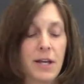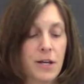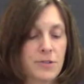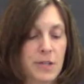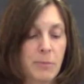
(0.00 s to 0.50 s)

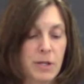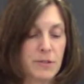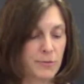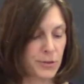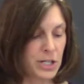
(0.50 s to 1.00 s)
So that means
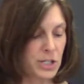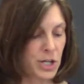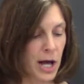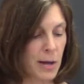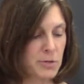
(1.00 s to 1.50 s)
for each
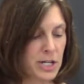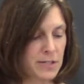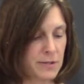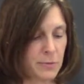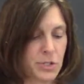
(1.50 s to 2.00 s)
object,
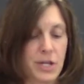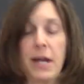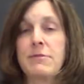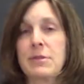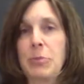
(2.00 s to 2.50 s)
which I
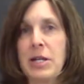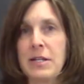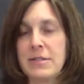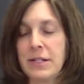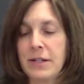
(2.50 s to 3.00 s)
have some
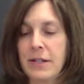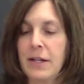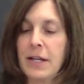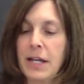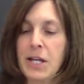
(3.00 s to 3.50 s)
pennies here,
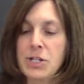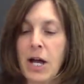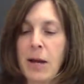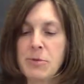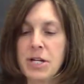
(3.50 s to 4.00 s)
each
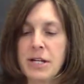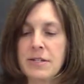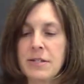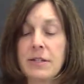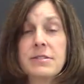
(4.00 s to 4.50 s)
object
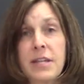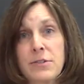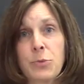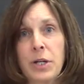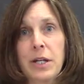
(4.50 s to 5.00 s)
says
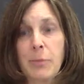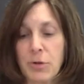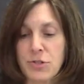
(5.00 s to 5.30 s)
one number.